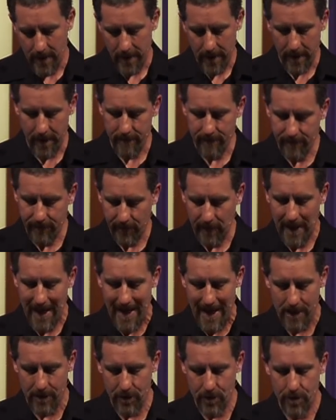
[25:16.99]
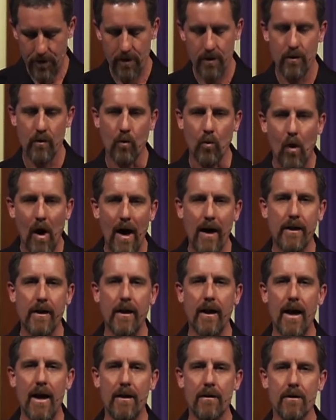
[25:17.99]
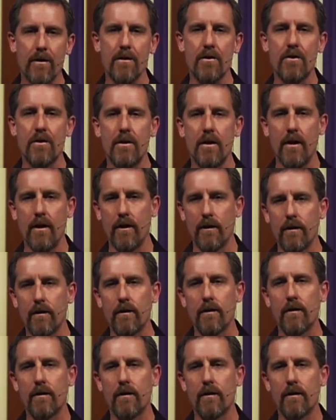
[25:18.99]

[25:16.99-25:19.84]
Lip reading: in flesh walking onto the scene.